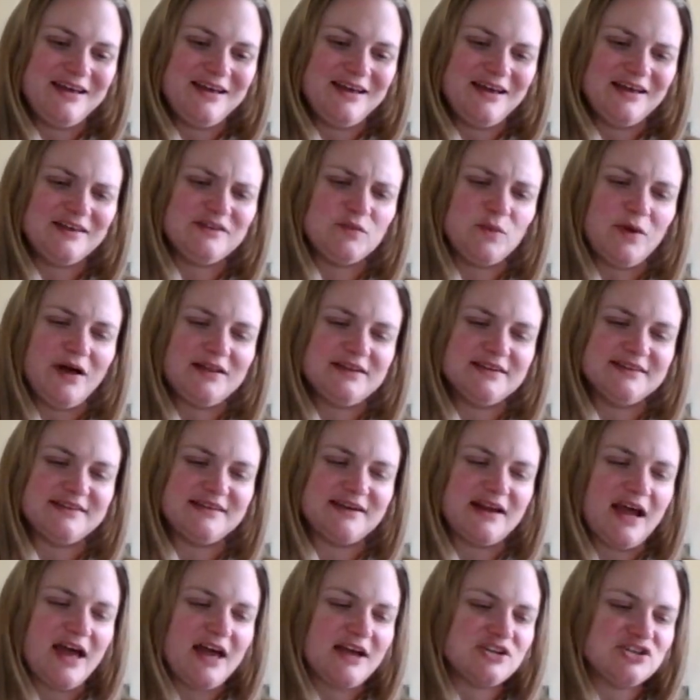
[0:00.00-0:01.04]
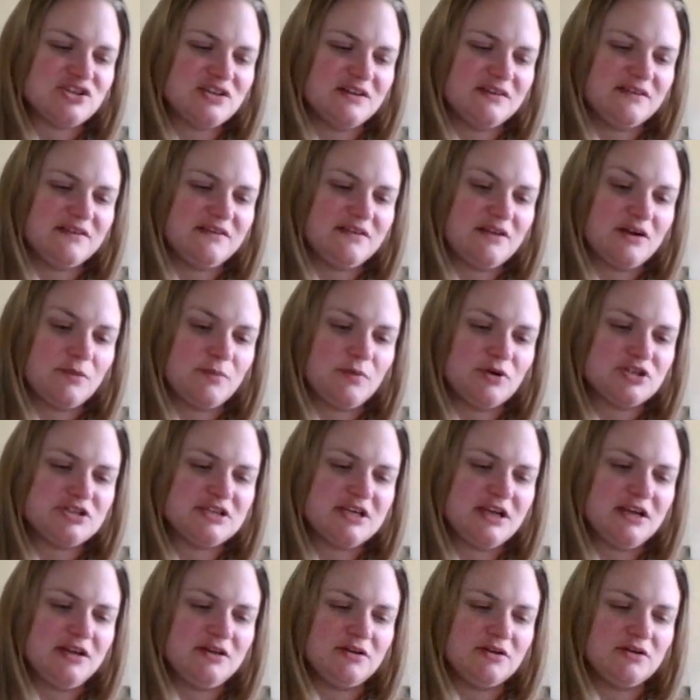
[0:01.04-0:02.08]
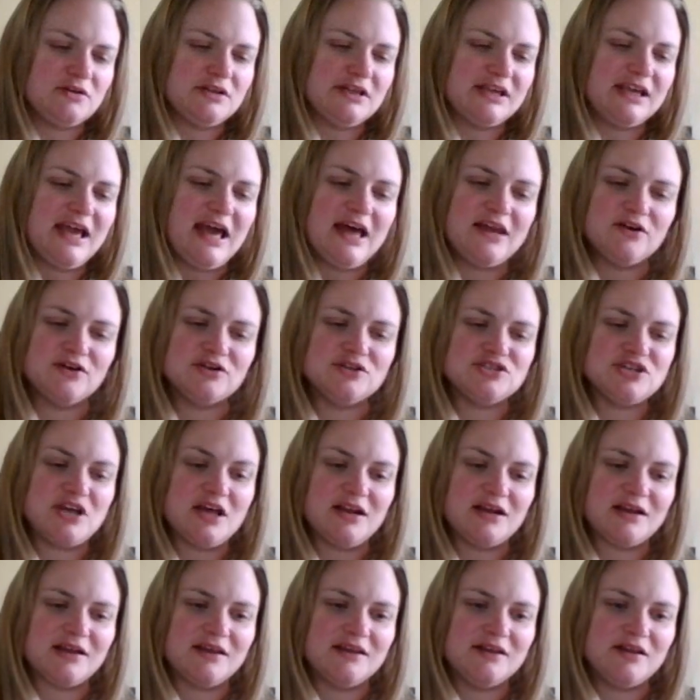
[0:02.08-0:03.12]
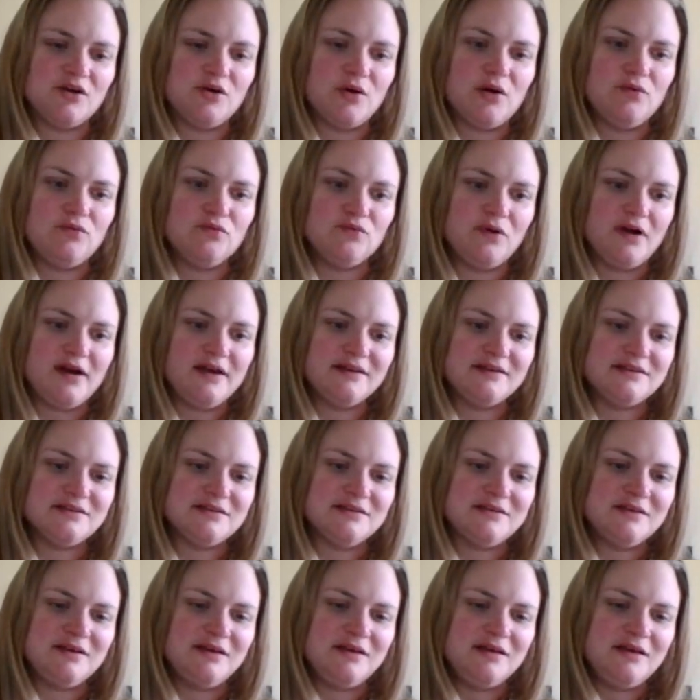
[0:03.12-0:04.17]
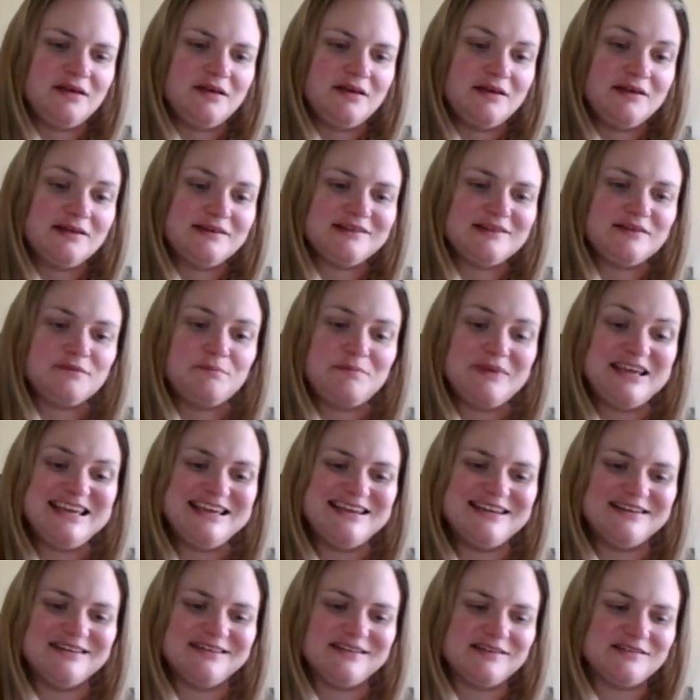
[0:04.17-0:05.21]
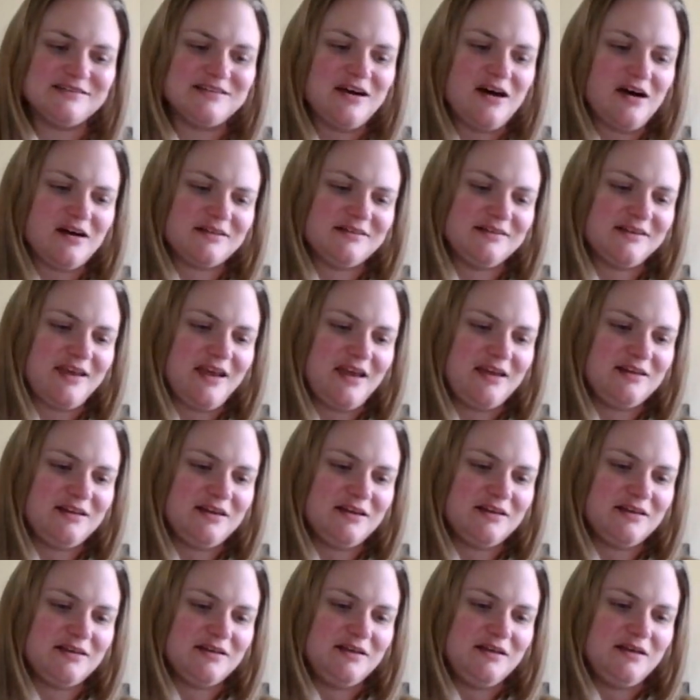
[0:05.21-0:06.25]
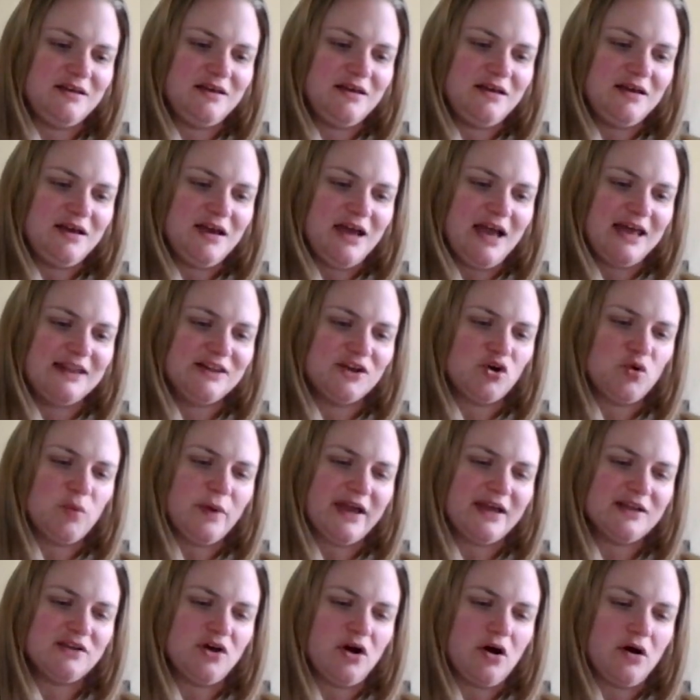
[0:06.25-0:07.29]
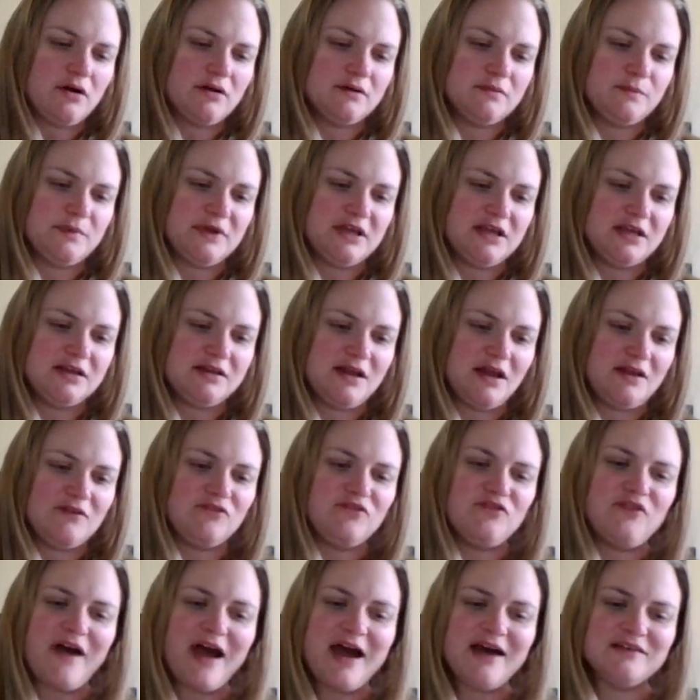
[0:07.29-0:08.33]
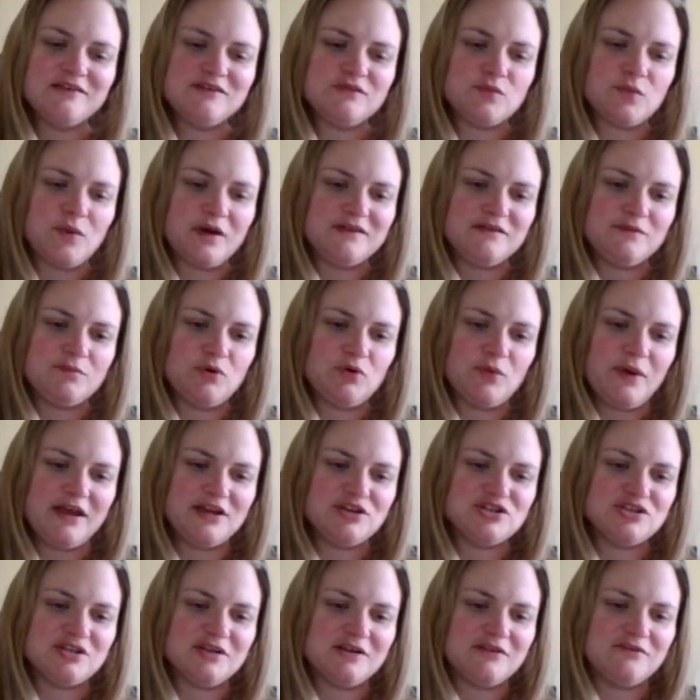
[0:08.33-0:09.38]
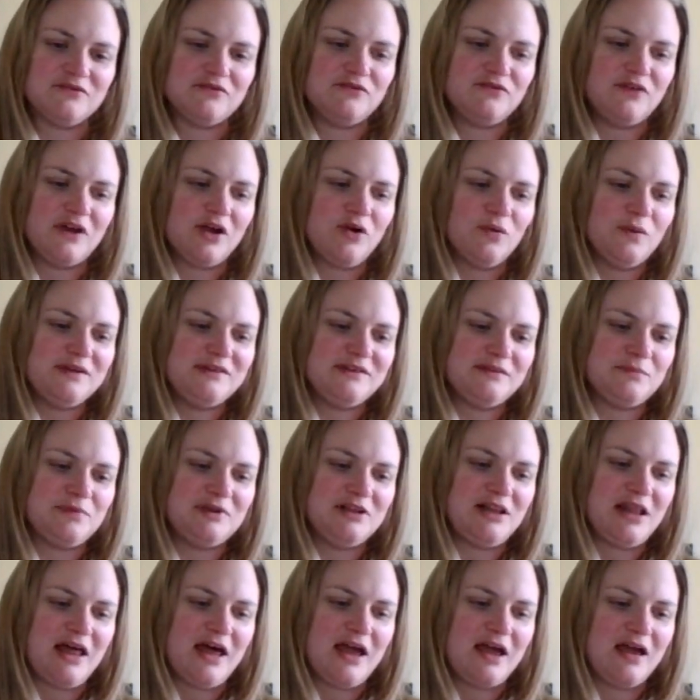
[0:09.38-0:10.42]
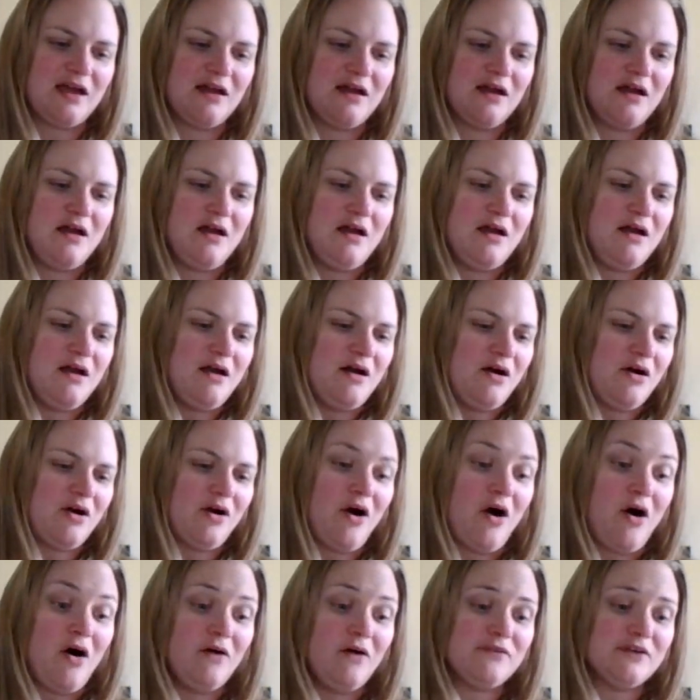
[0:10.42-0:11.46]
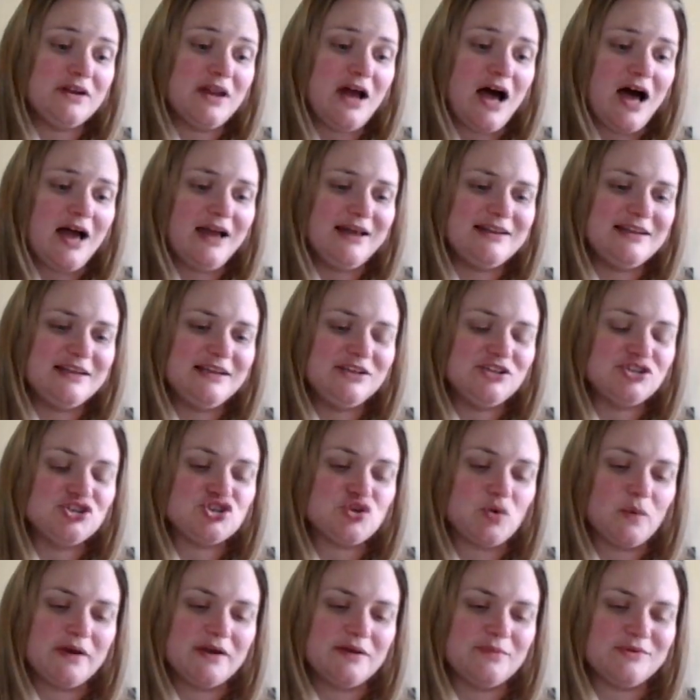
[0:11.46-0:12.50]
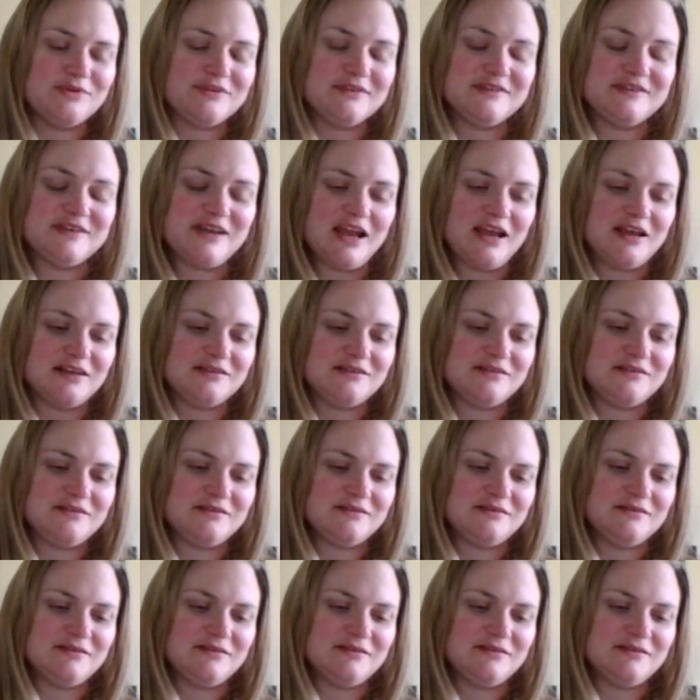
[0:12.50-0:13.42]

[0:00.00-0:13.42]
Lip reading: as well as in actions that are particularly energetic in their own right. Speed is intoxicating, and the quickened heartbeat and fast respiration of vigorous play are often highly enjoyable states.